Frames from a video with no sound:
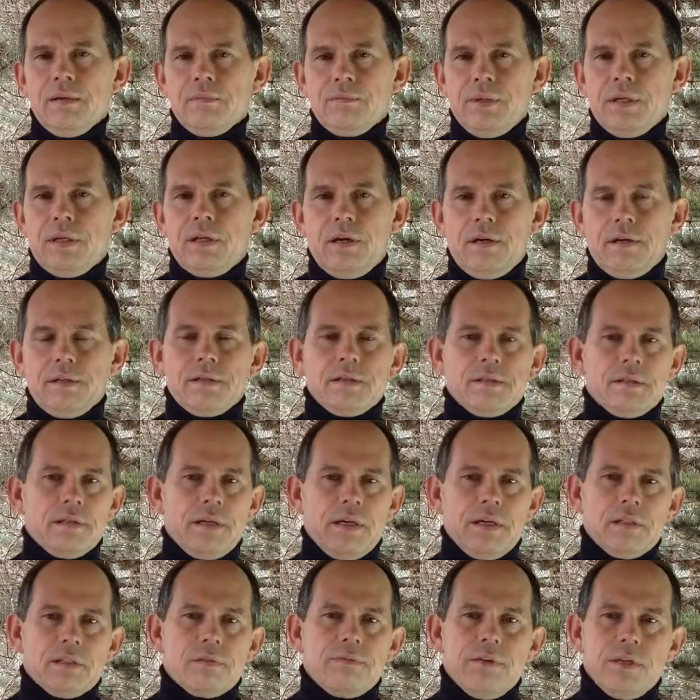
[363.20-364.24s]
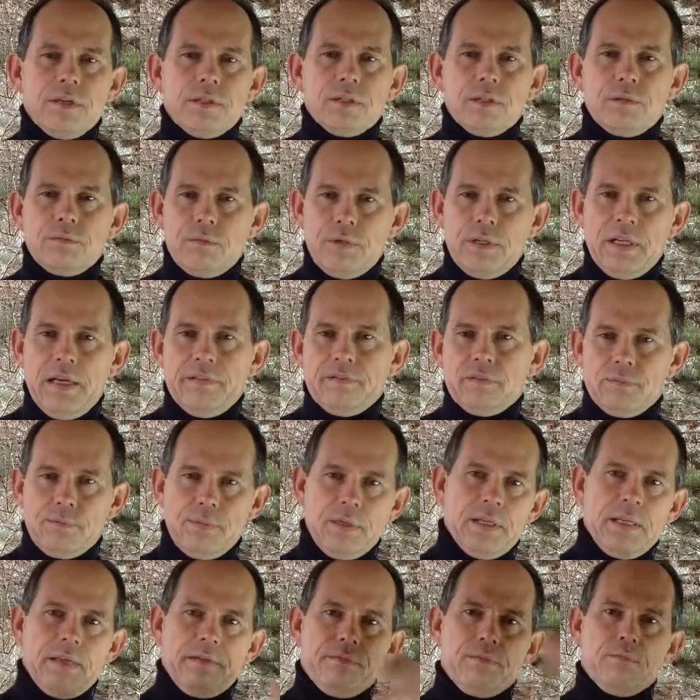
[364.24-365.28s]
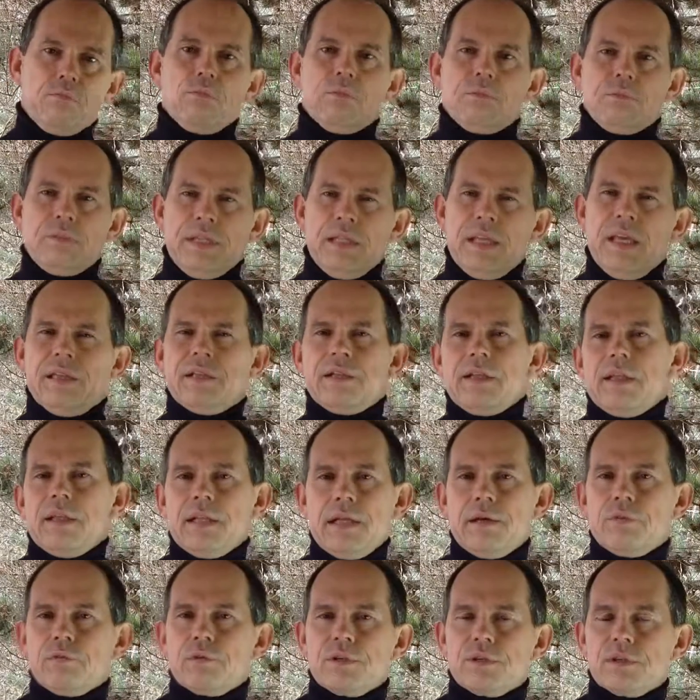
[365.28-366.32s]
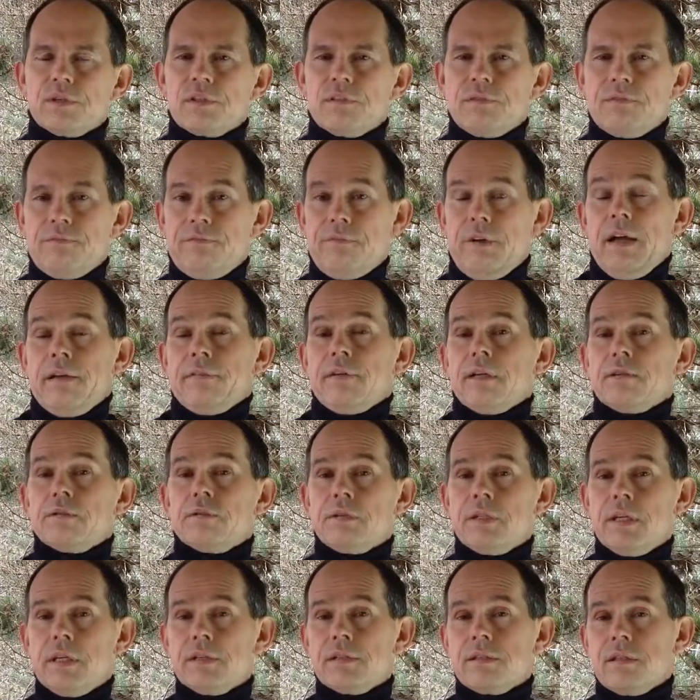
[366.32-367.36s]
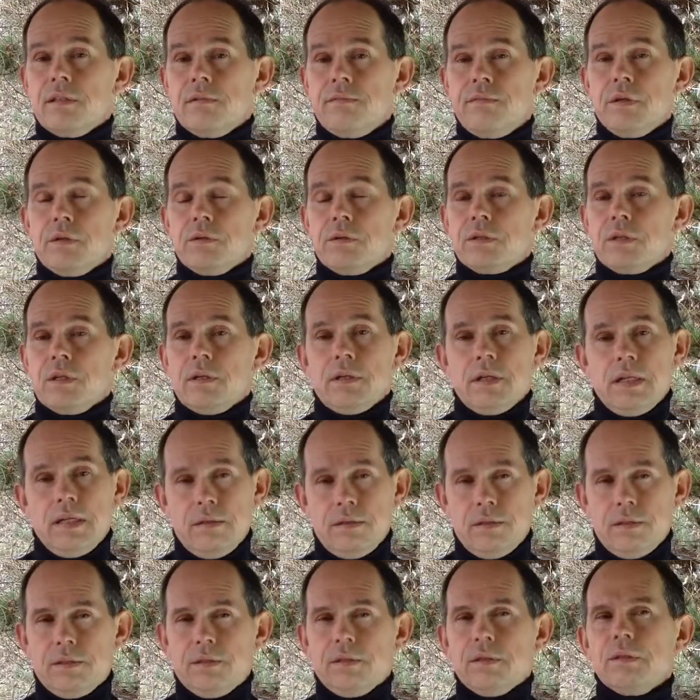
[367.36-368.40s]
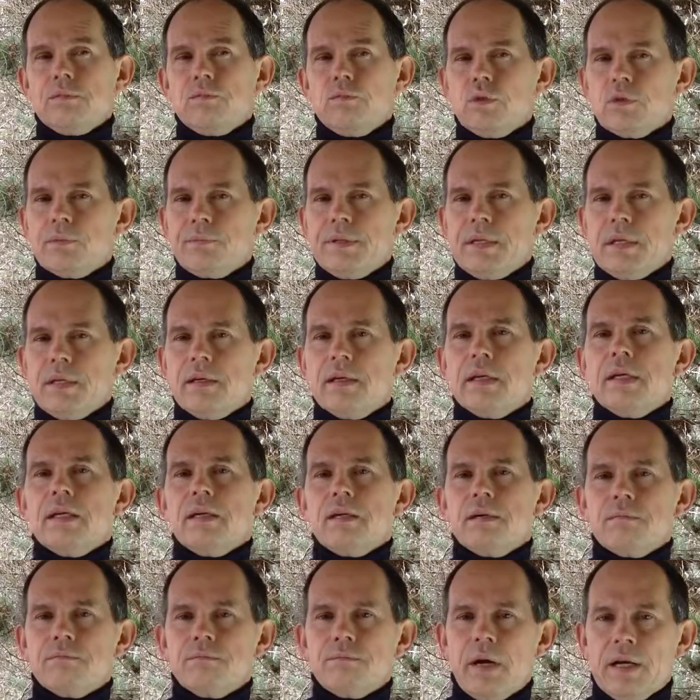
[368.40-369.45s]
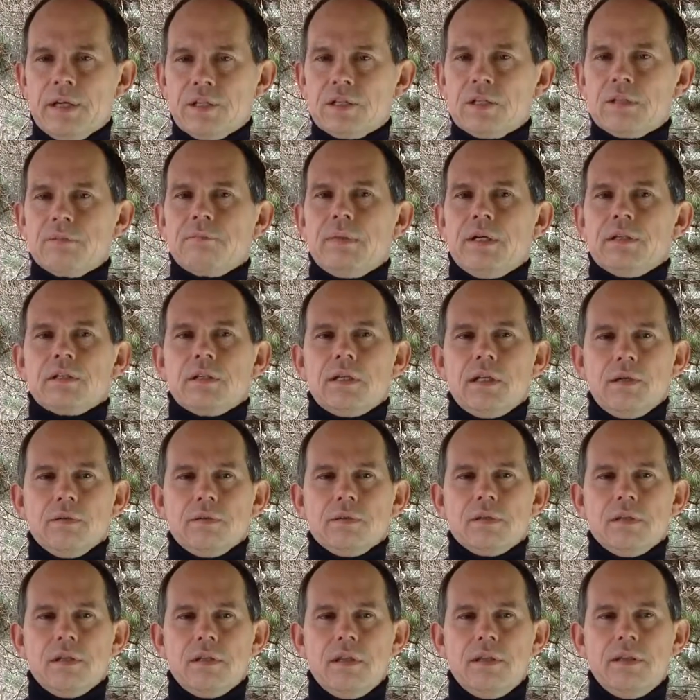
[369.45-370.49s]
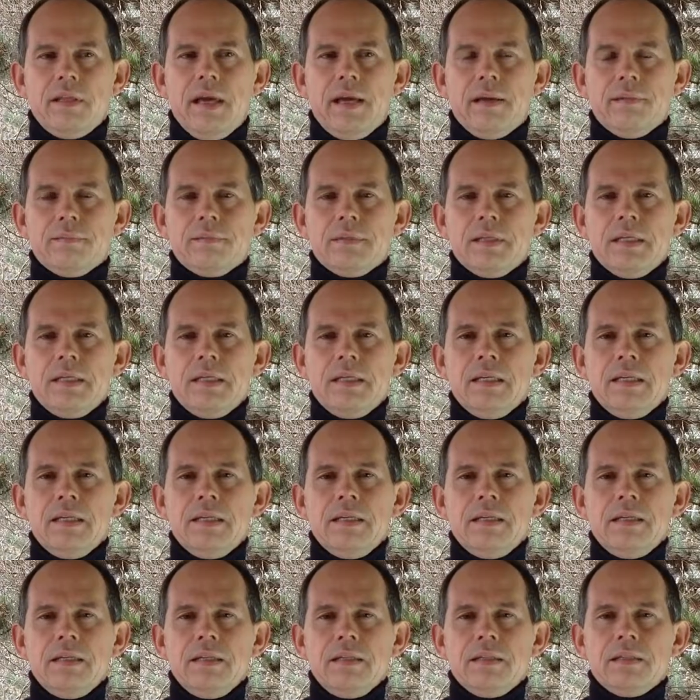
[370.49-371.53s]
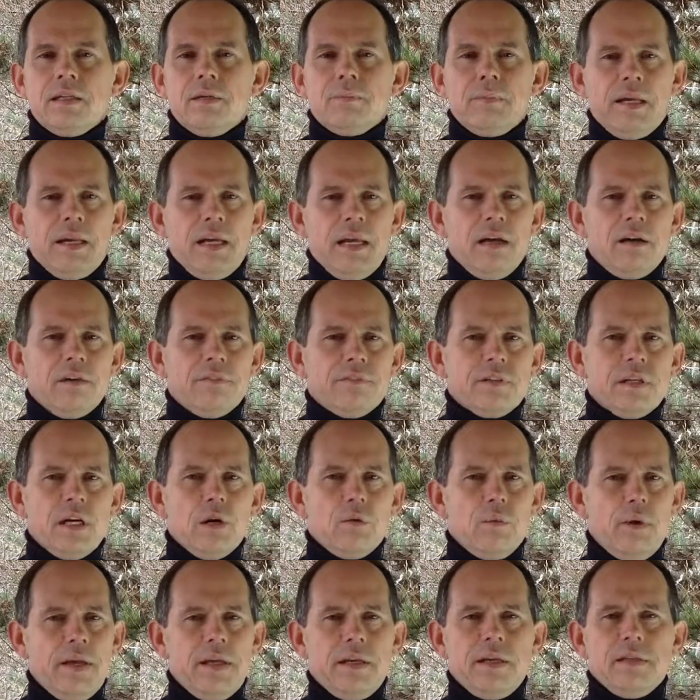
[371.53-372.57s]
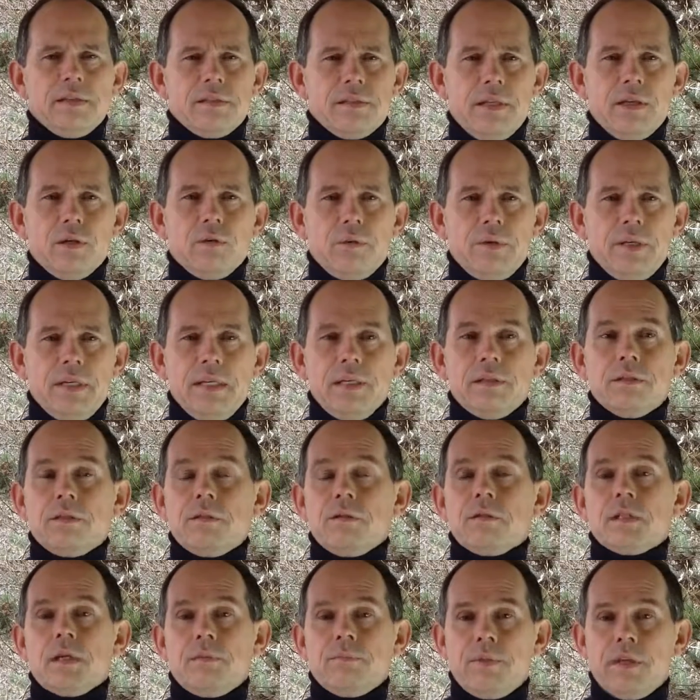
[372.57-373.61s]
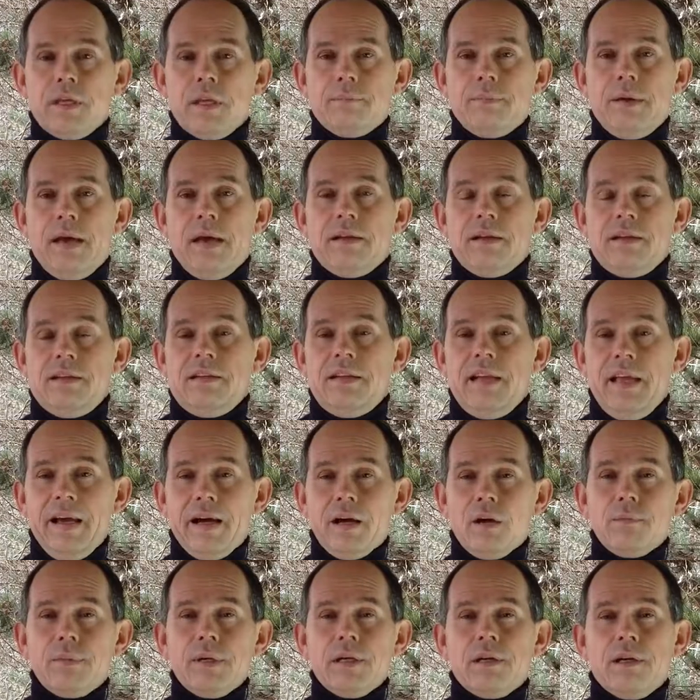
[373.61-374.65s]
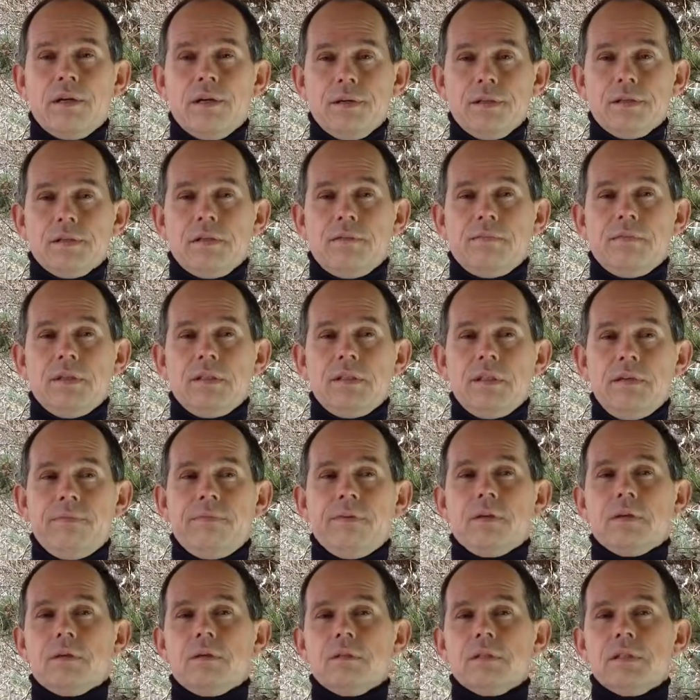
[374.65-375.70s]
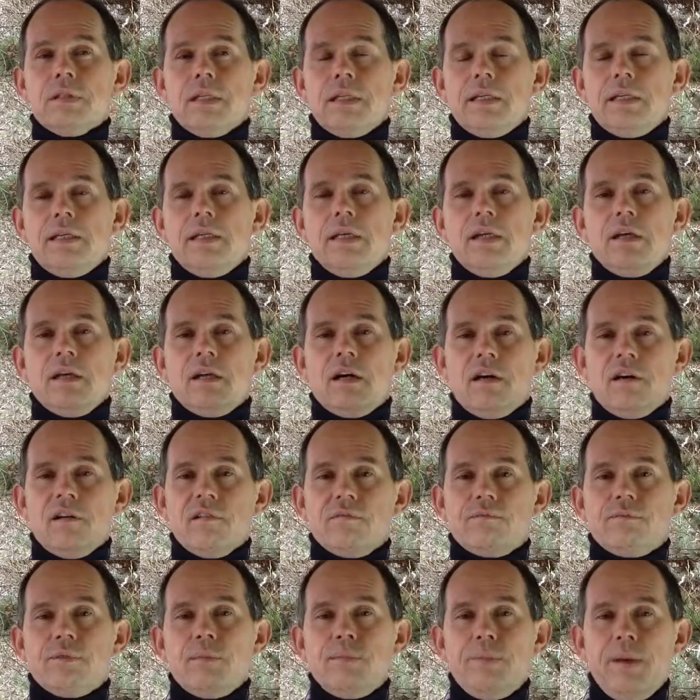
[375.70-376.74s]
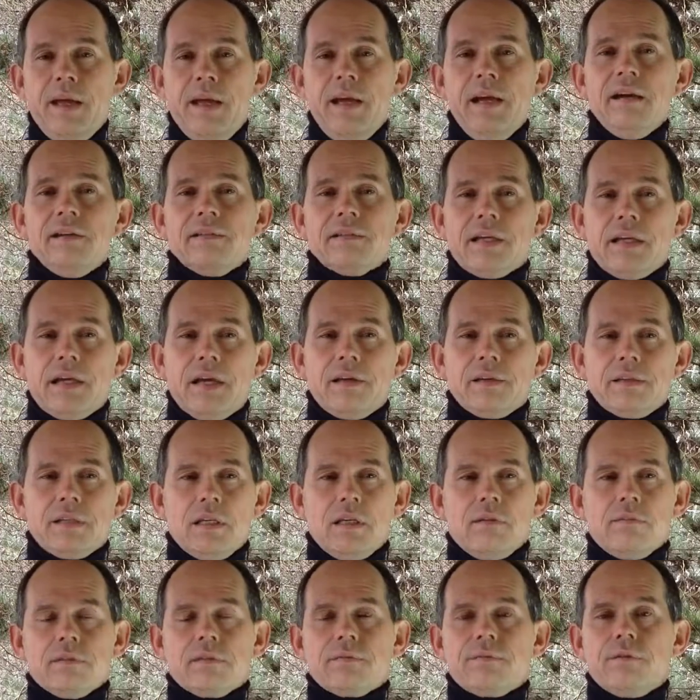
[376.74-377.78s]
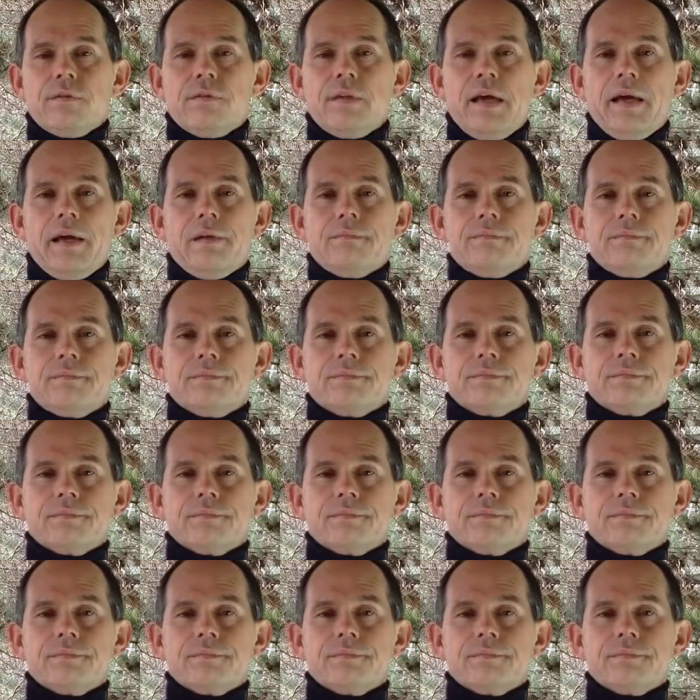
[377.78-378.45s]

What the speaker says: because science fiction would have us believe that it was 500 years in the future. It would be much, much closer than that. No matter how far away it is, though, we need to do something about it now because of the difficulty of preparing ourselves for that.